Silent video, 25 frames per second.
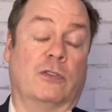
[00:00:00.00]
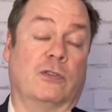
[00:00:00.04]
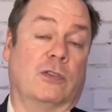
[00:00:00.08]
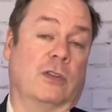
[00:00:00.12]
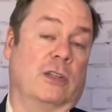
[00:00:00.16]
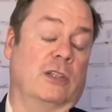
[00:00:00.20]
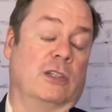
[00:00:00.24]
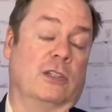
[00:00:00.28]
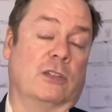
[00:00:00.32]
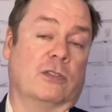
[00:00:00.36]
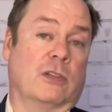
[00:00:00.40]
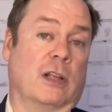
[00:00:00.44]
so
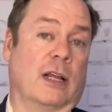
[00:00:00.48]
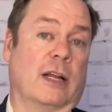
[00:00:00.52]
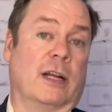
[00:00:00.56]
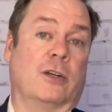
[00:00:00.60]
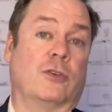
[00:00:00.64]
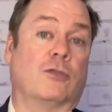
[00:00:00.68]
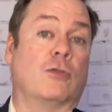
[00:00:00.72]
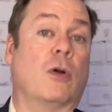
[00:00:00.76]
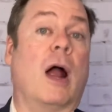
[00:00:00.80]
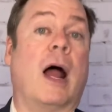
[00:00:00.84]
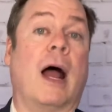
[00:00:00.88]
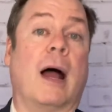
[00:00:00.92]
they just let it
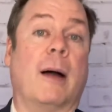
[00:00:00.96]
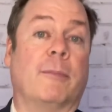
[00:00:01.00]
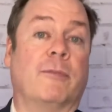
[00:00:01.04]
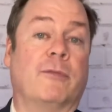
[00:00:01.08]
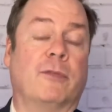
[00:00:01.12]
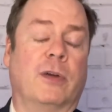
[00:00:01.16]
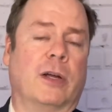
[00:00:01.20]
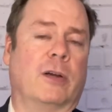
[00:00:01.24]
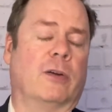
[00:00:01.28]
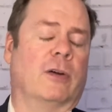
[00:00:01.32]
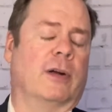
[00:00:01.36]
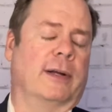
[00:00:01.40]
drop,
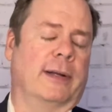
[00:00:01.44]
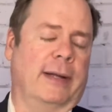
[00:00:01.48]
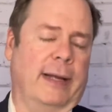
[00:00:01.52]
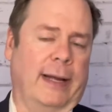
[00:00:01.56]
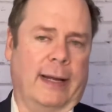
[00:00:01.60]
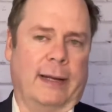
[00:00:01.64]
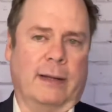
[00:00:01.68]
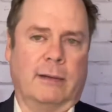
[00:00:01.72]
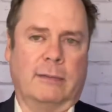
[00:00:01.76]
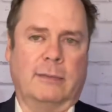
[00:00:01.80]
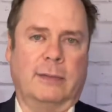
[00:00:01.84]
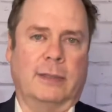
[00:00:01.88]
figuring,
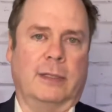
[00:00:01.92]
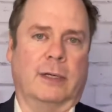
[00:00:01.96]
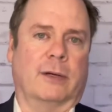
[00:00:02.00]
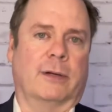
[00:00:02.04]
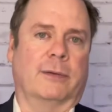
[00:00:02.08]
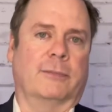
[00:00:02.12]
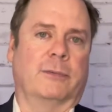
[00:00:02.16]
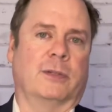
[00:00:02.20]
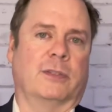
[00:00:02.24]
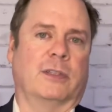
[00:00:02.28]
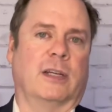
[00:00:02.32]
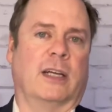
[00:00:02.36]

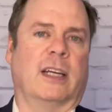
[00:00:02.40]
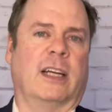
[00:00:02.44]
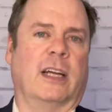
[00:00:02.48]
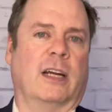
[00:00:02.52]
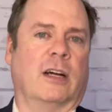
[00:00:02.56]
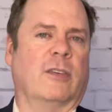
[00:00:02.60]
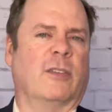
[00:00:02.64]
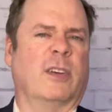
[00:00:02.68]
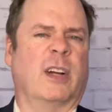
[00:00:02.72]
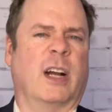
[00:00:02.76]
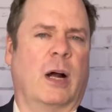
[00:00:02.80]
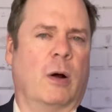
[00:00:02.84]
we'll take
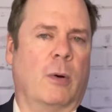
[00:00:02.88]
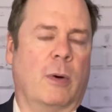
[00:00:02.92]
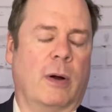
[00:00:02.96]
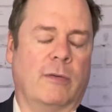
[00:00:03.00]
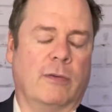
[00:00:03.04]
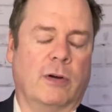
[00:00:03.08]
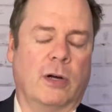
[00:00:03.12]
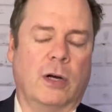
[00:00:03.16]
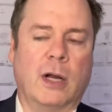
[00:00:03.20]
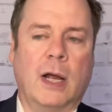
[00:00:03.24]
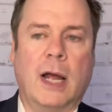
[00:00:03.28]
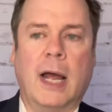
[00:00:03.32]
care of it however.